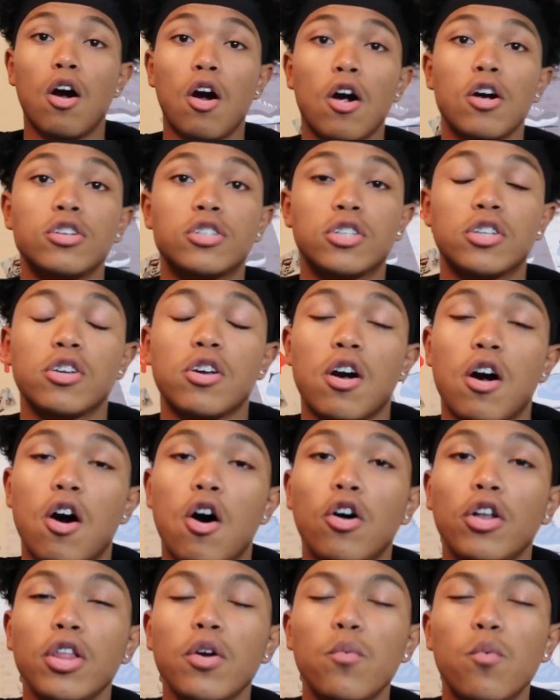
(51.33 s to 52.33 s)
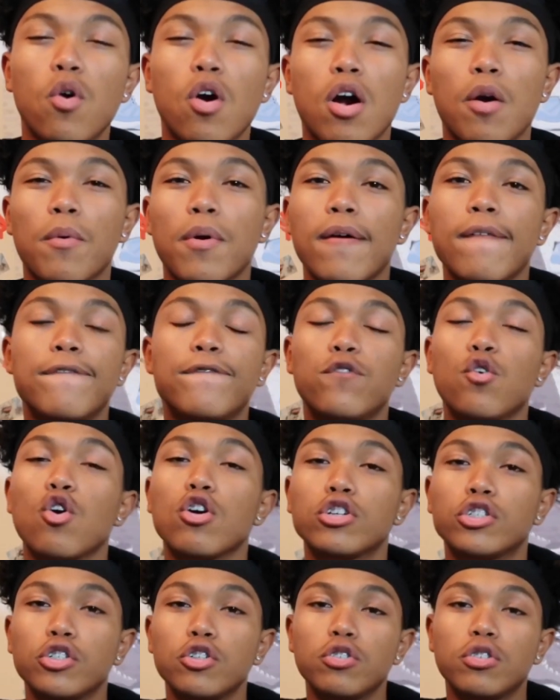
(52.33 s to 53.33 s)
Alright, so y'all, I only wore around
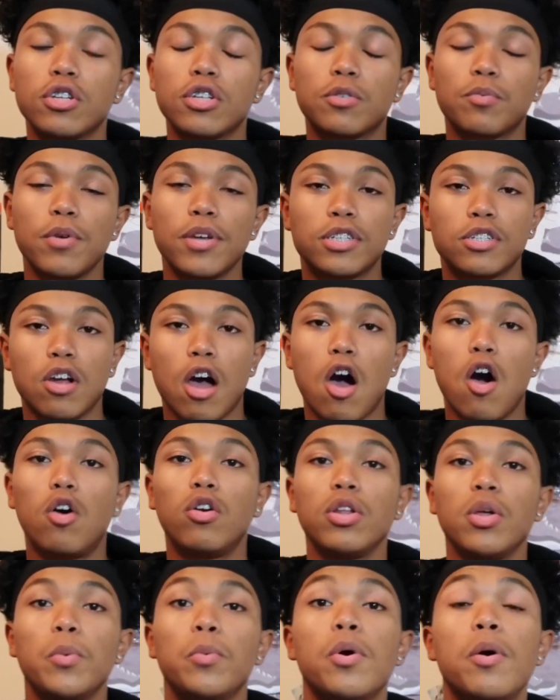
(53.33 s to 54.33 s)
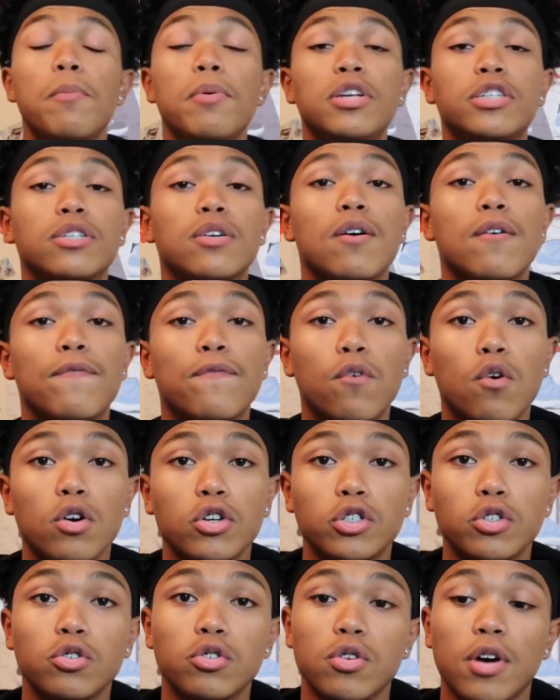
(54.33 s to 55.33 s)
four shoes this week, so I only will be showing
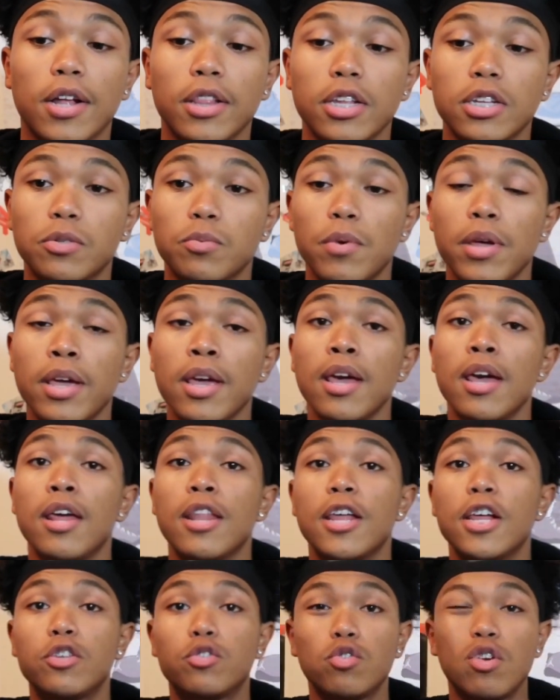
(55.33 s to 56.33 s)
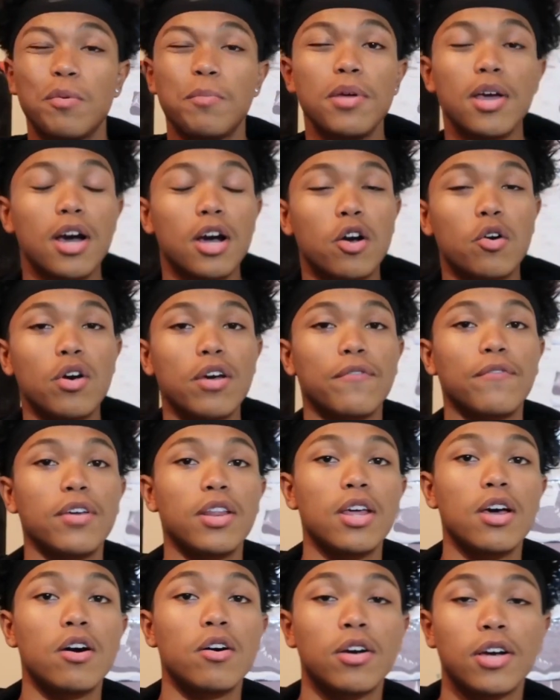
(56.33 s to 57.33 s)
four shoes throughout this week. This will be a quick
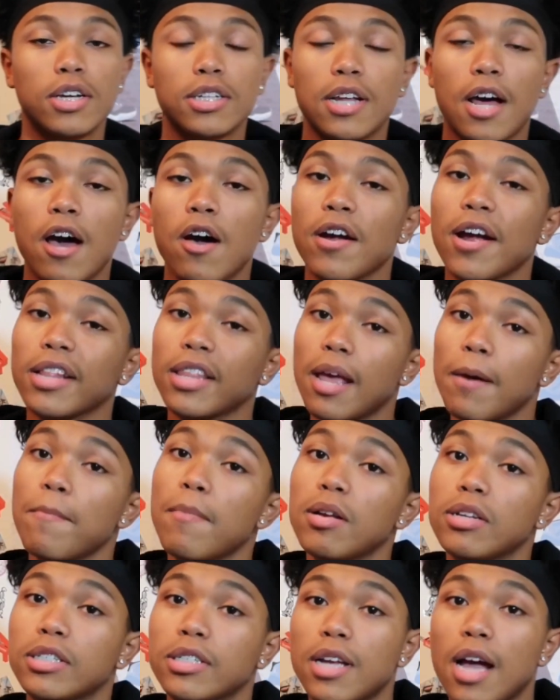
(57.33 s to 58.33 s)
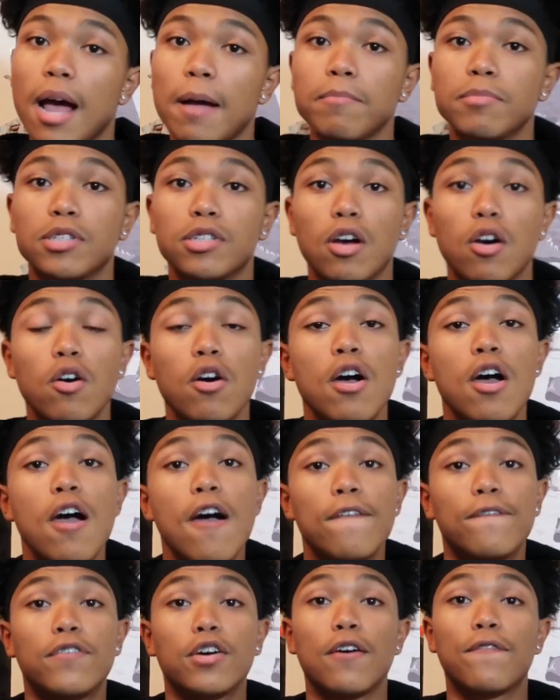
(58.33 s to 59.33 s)
video because I don't got that much time. So
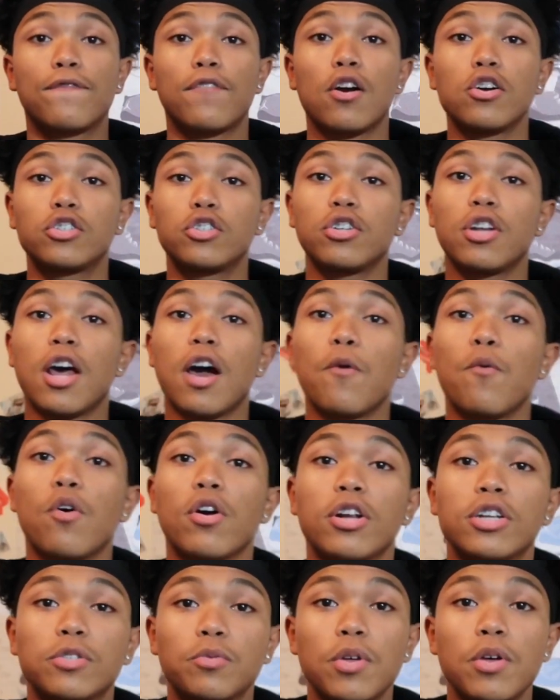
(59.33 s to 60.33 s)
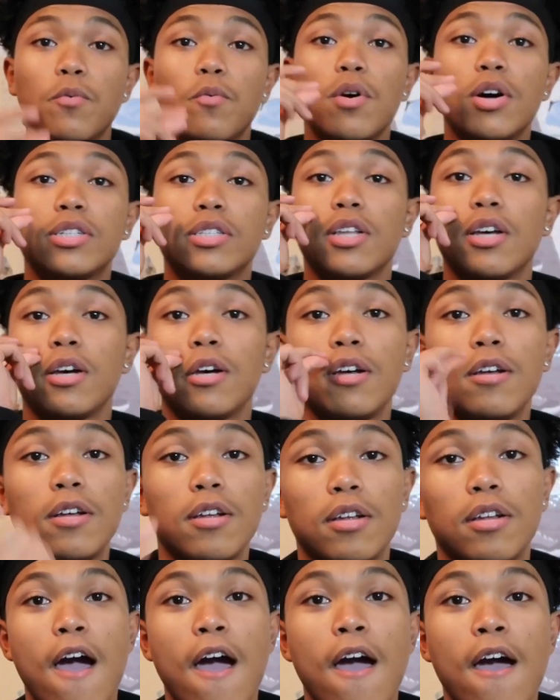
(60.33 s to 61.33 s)
for the first shoe that I wore this week was the
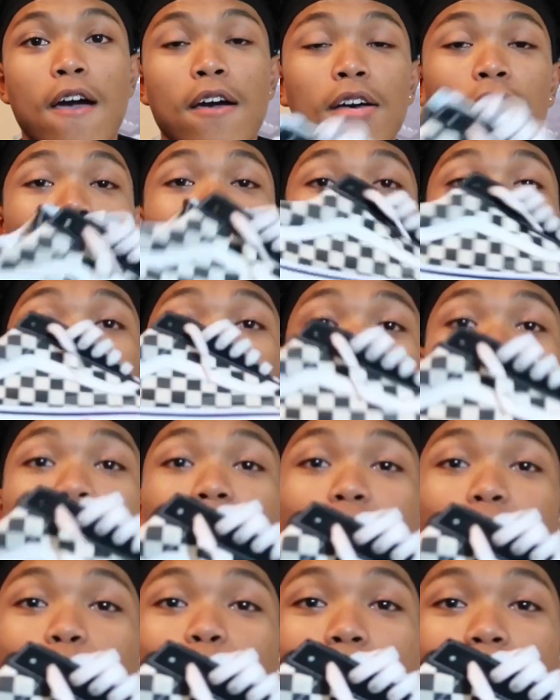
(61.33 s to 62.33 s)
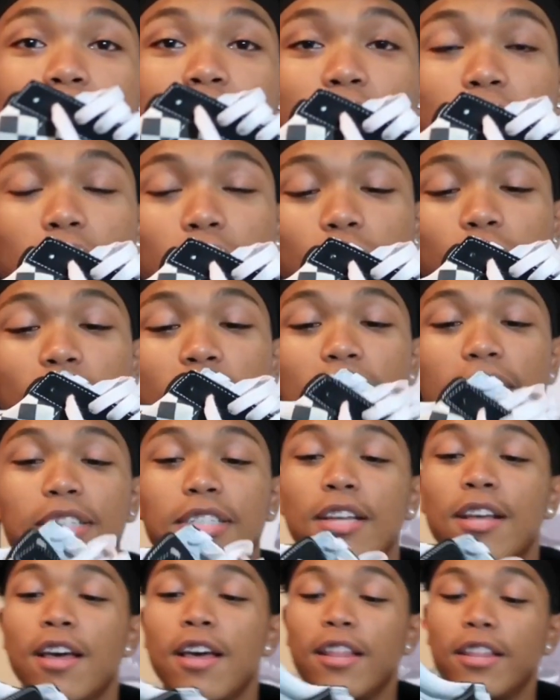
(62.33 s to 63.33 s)
black and white checkered
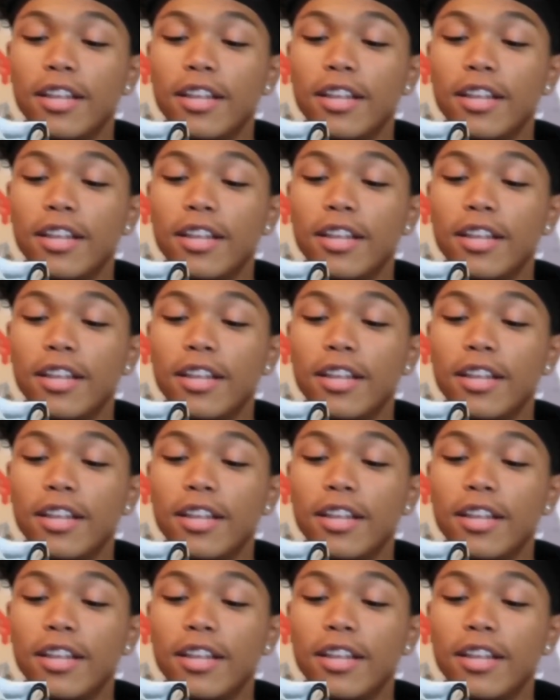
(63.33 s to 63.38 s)
Vans.